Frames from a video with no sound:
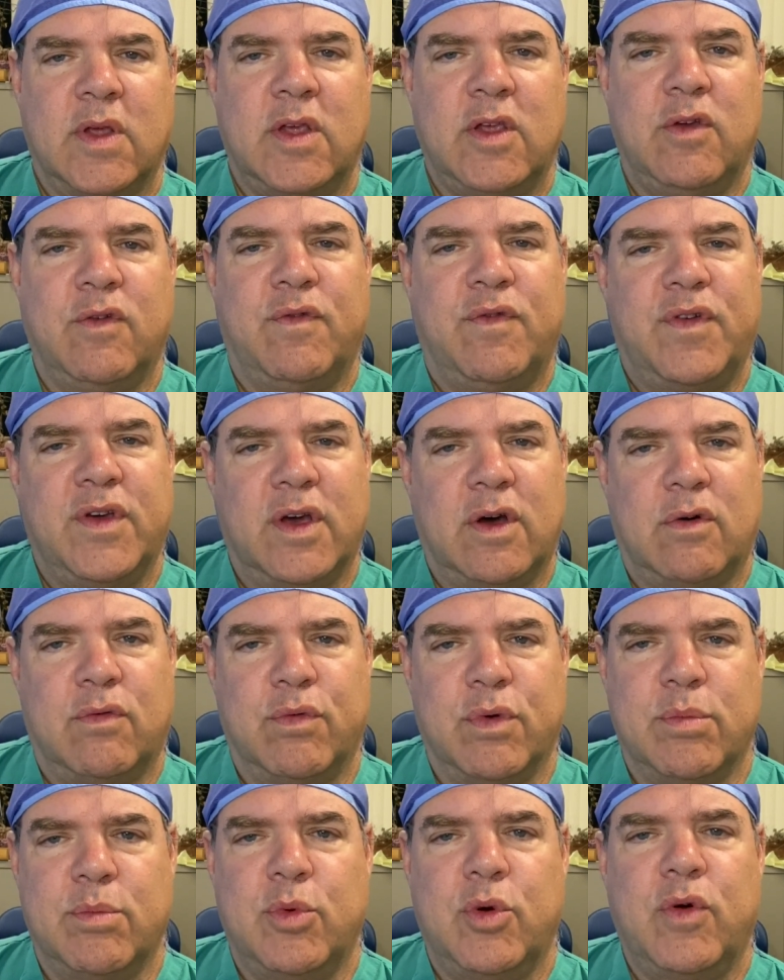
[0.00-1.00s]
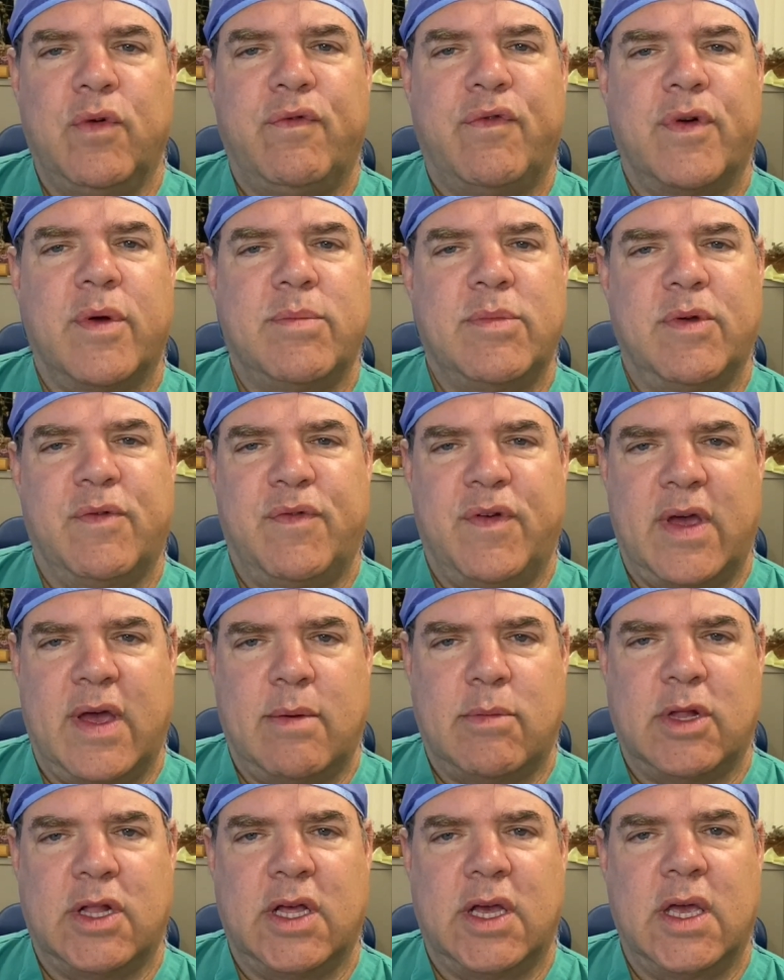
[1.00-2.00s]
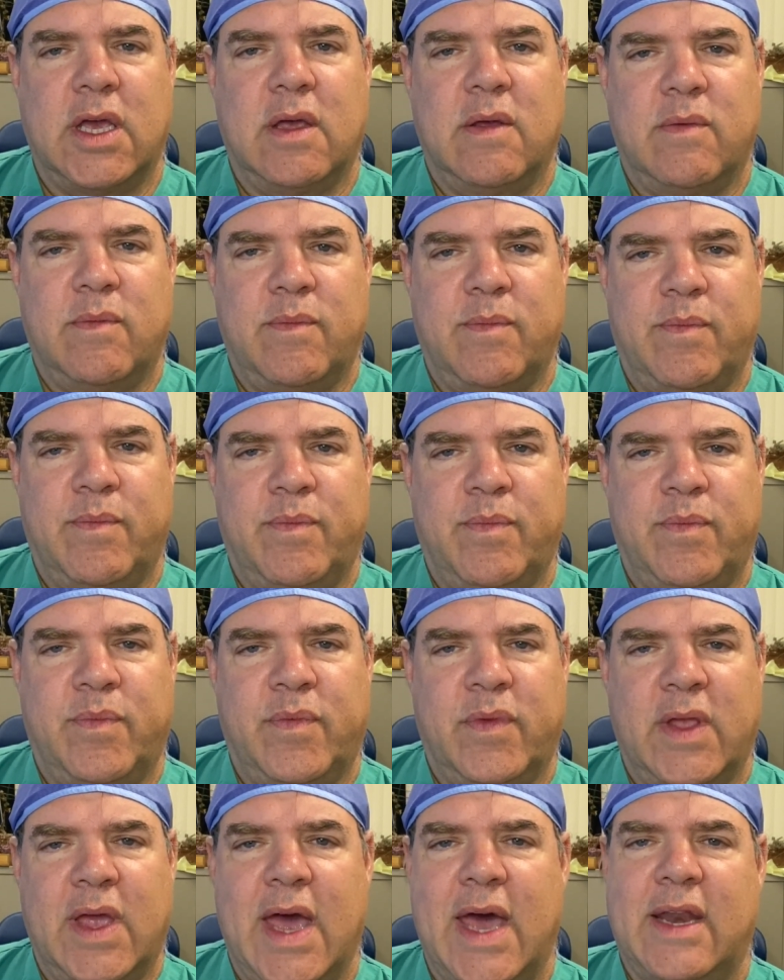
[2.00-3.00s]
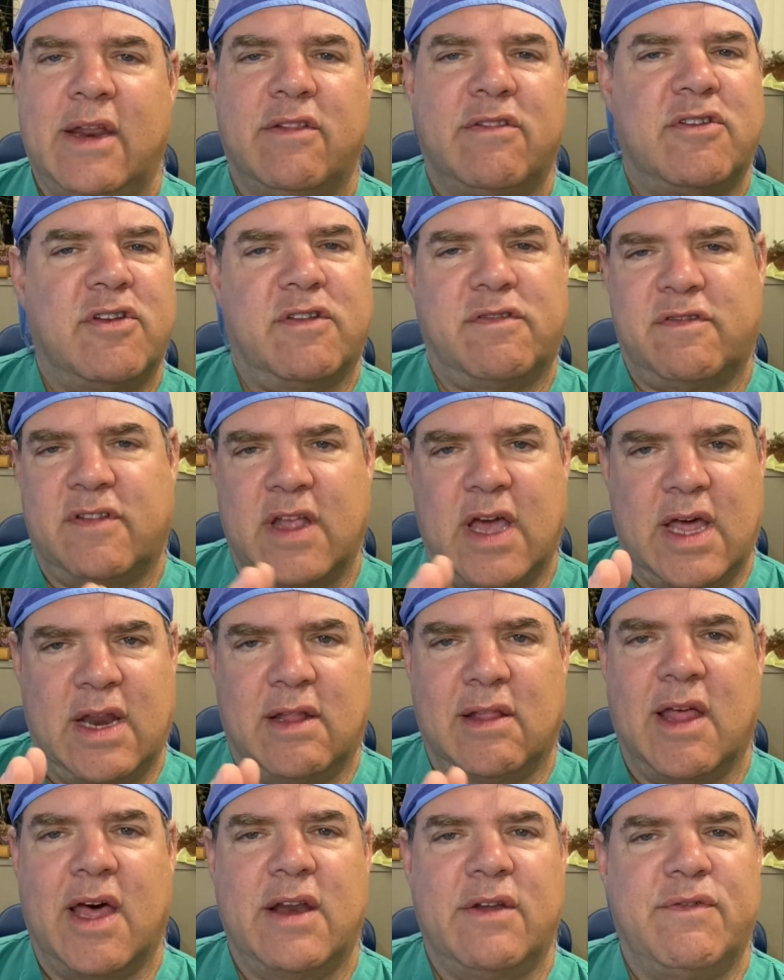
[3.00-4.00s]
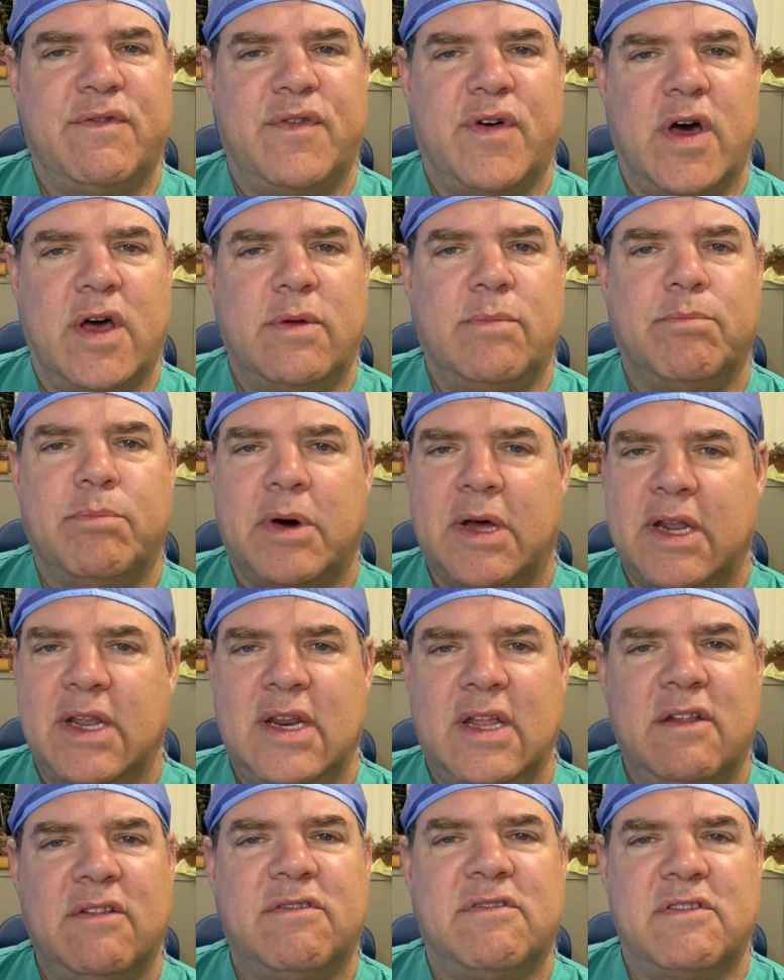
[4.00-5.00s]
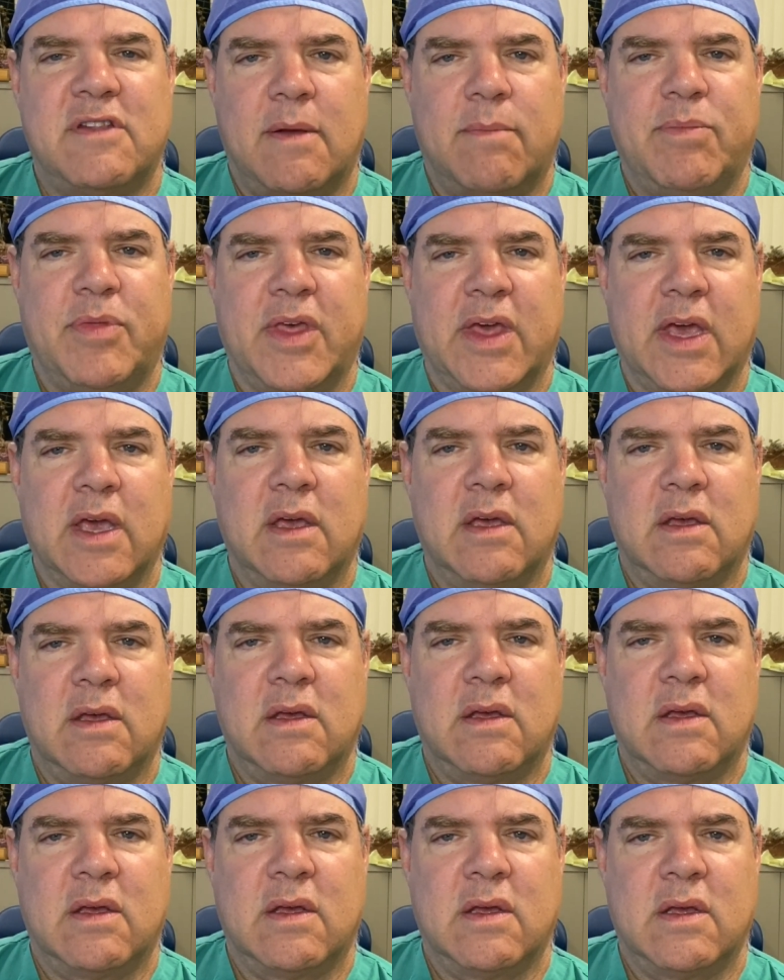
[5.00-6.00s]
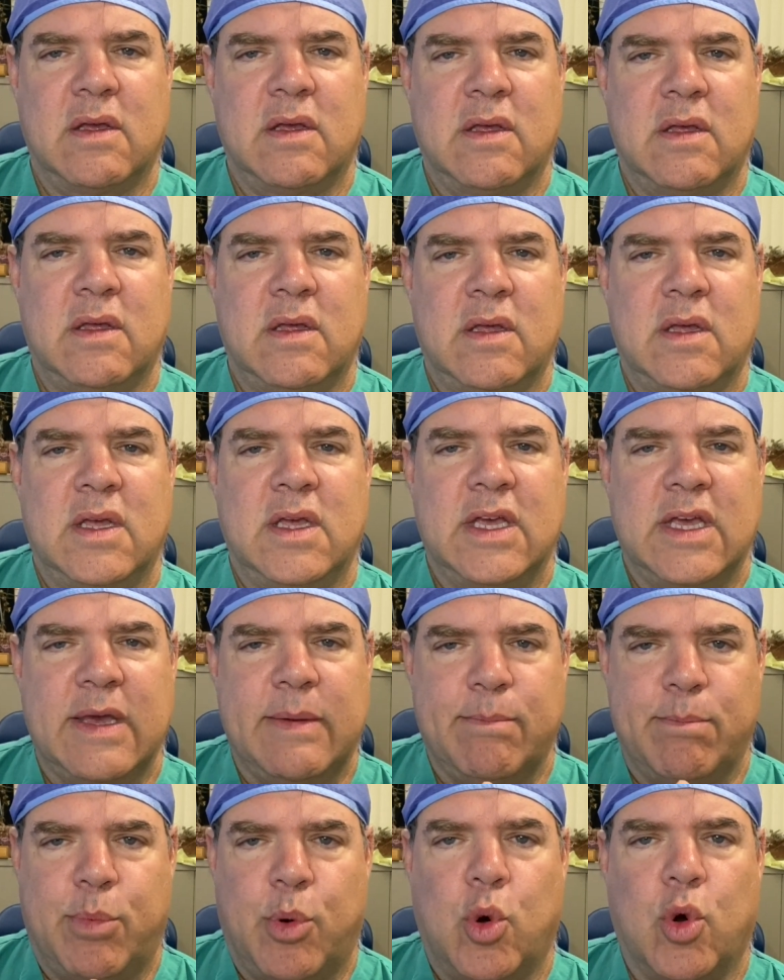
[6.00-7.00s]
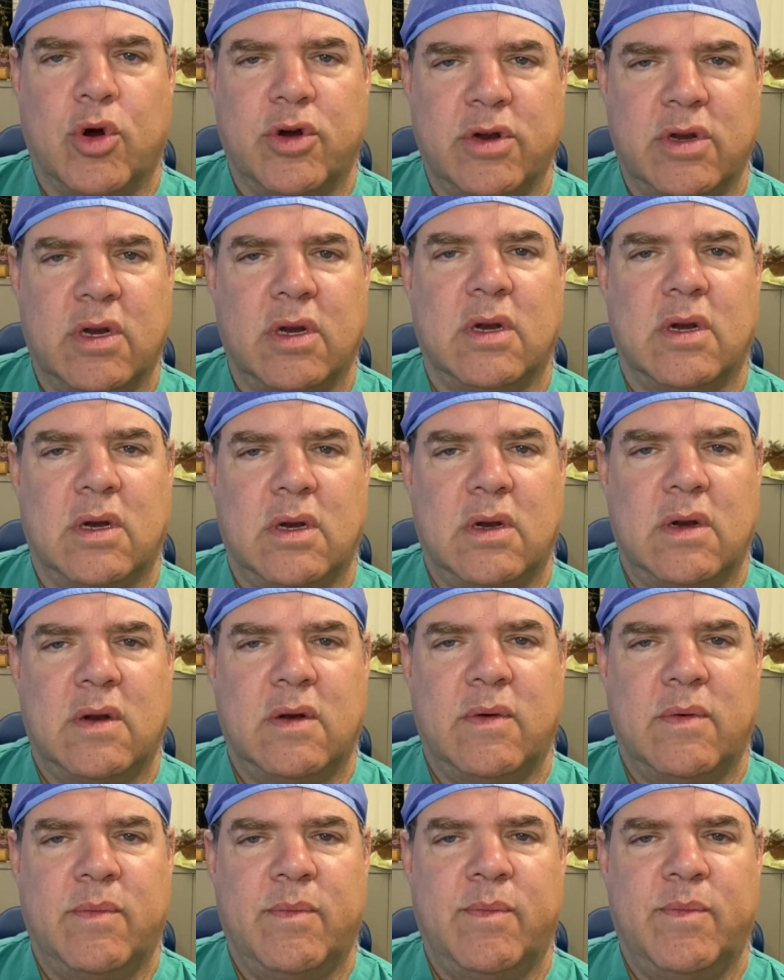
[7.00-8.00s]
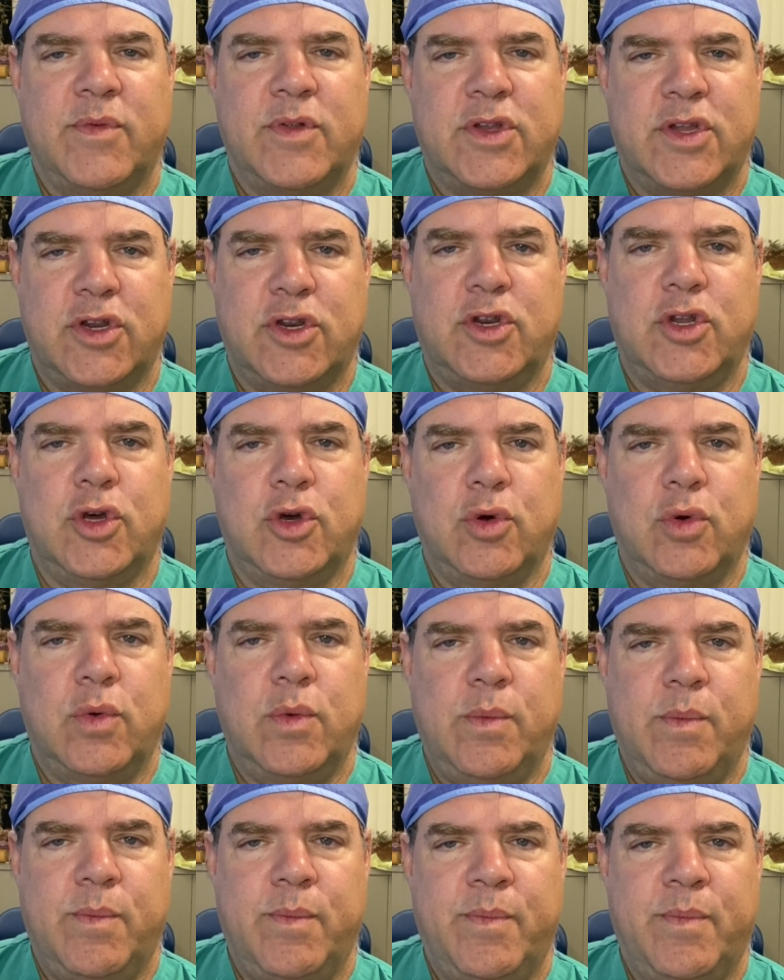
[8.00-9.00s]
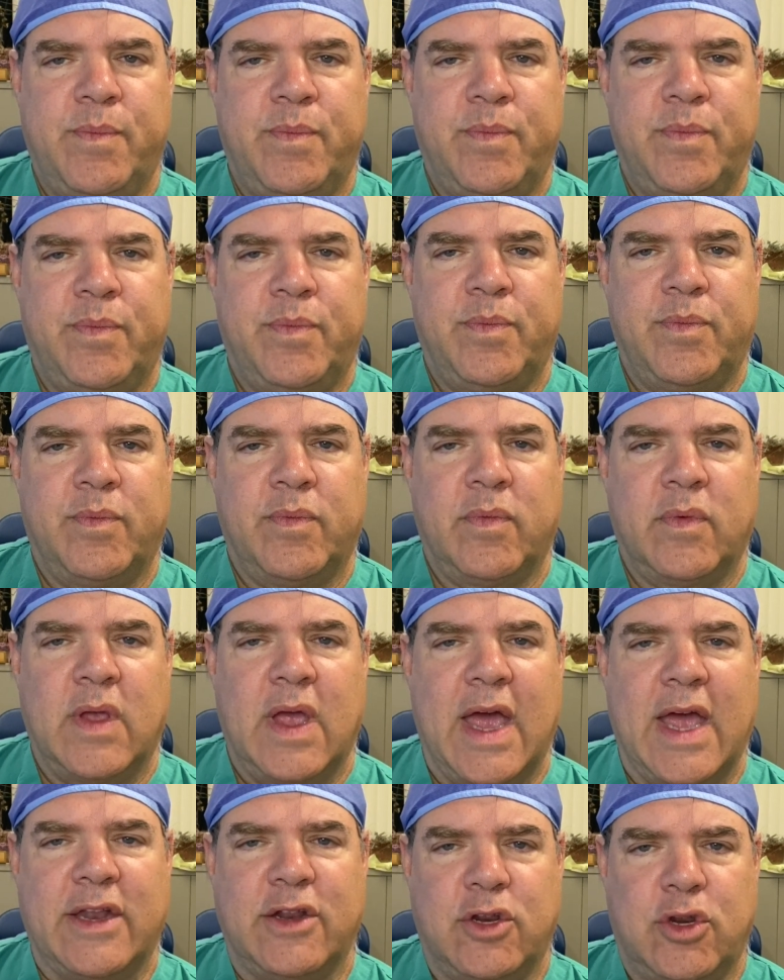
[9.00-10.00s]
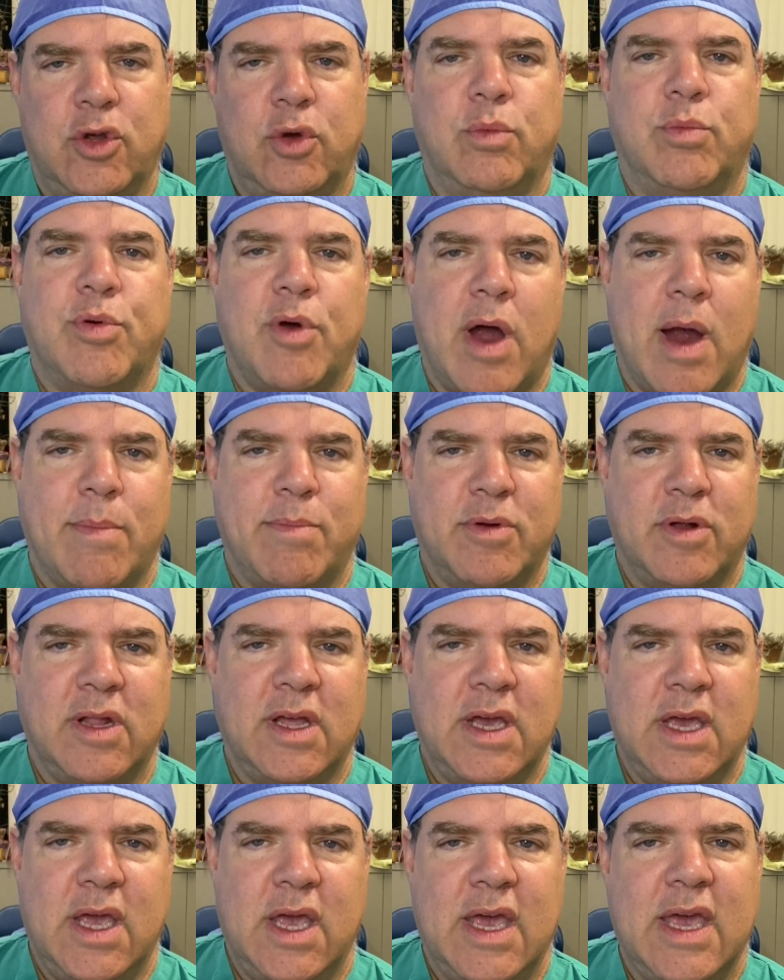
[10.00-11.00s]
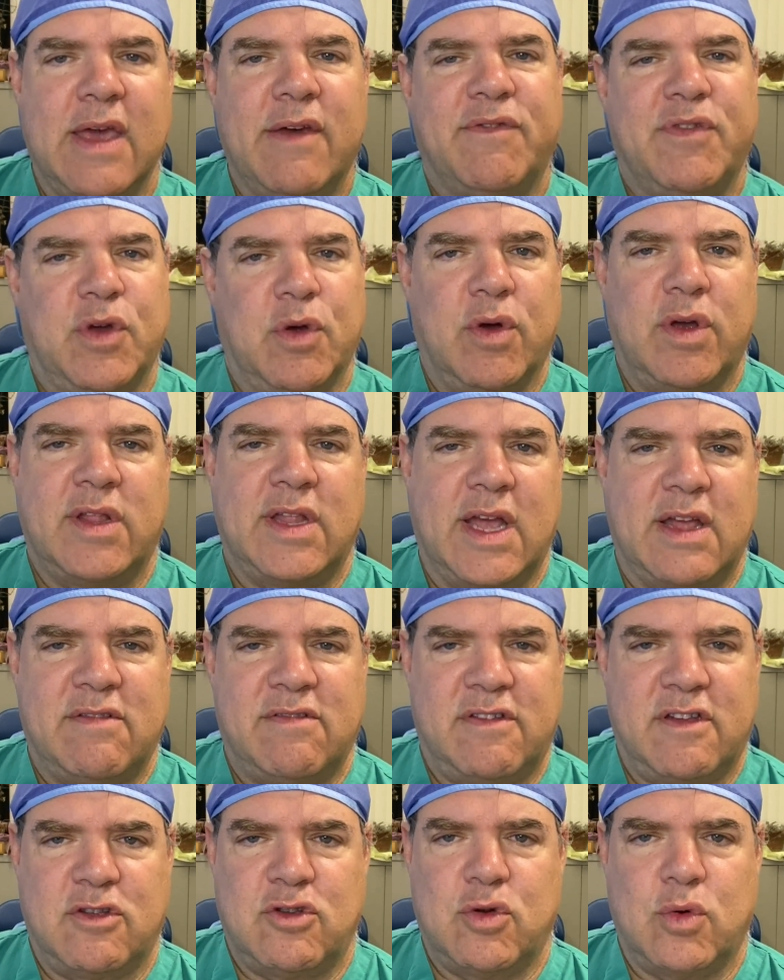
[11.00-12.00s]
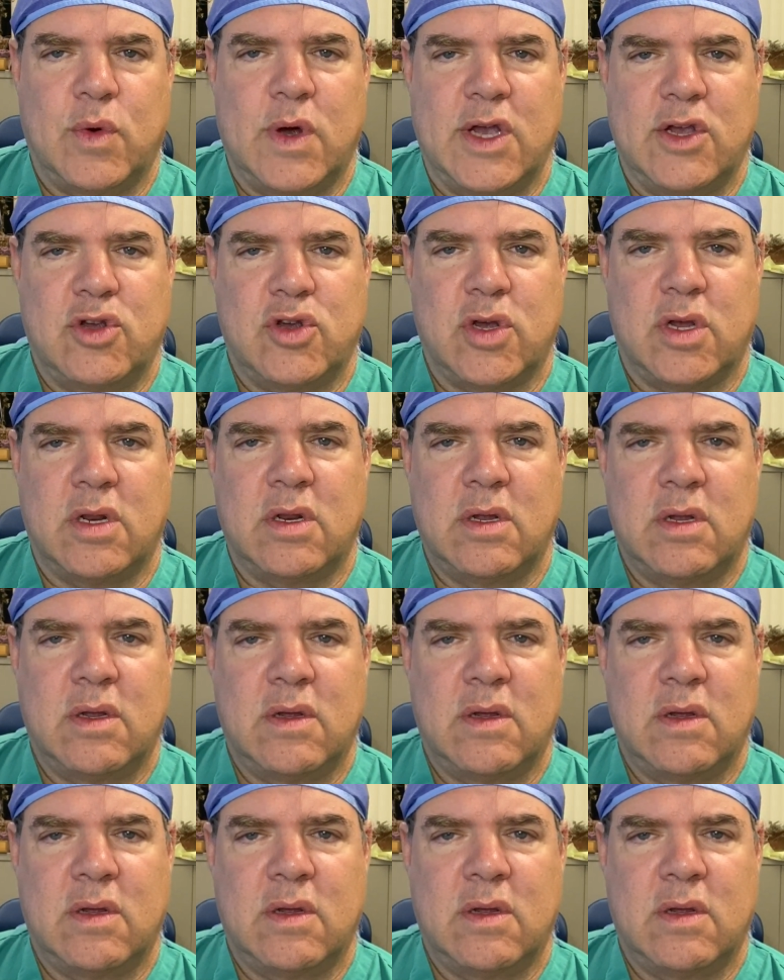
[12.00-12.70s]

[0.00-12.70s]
You feel removed from your family, and it's just not a lot of fun, but it is something important to do and do properly if you're in that situation.